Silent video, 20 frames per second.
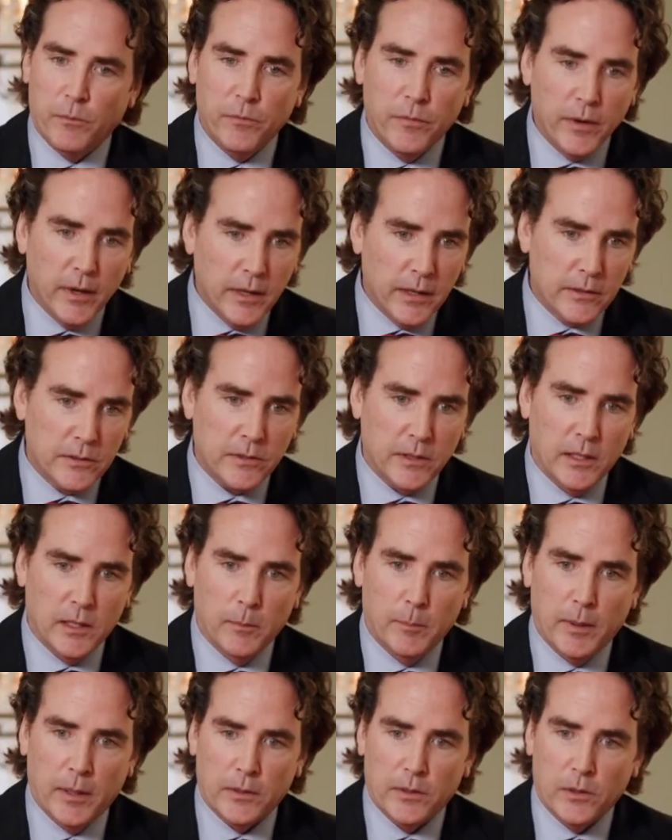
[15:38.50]
I'm very excited
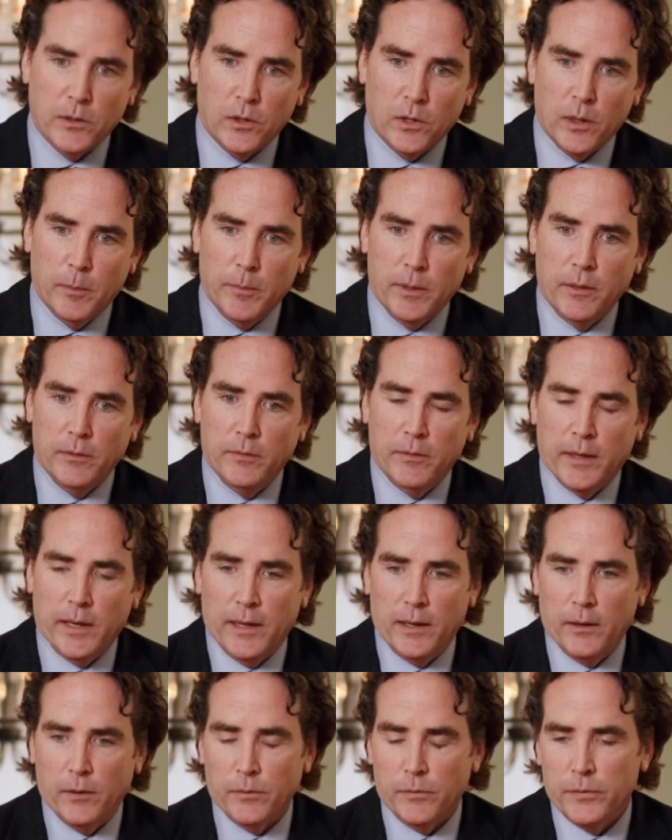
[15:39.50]
about the Harmony
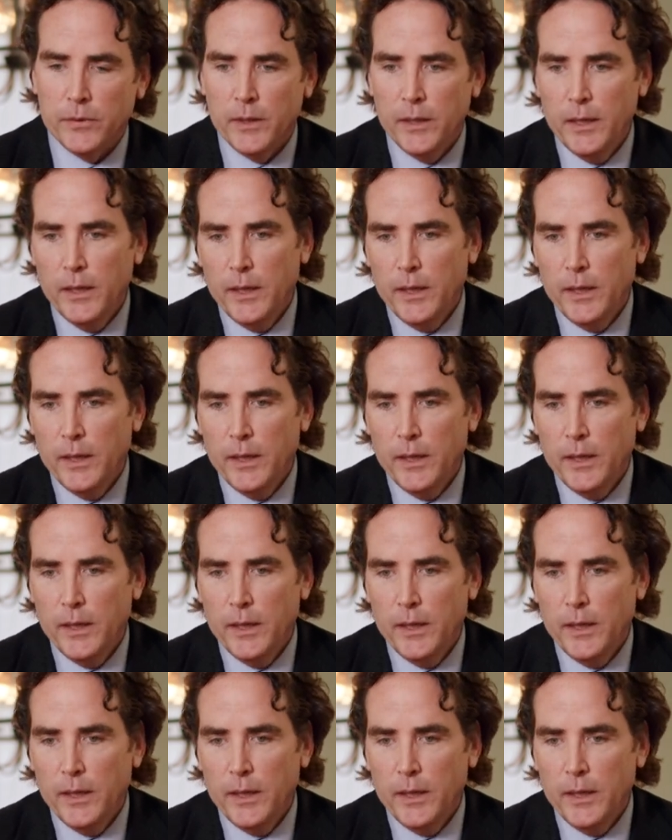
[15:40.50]
valve